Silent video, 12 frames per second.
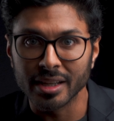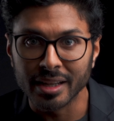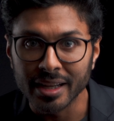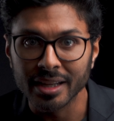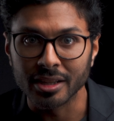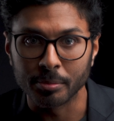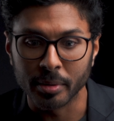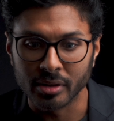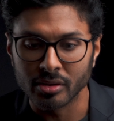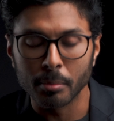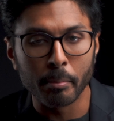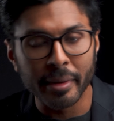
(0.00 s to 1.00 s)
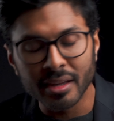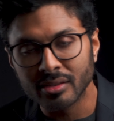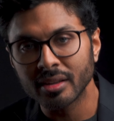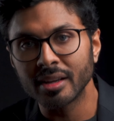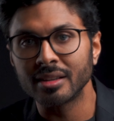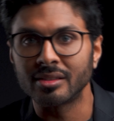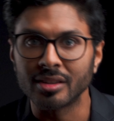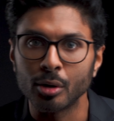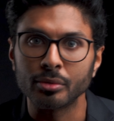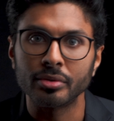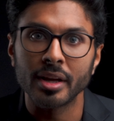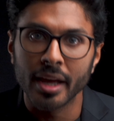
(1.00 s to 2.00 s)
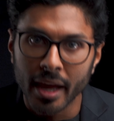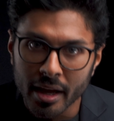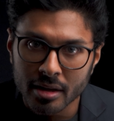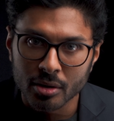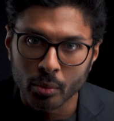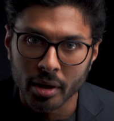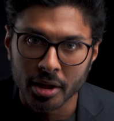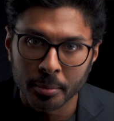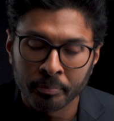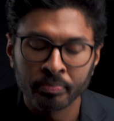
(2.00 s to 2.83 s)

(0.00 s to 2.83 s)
need because it makes it itself anyway.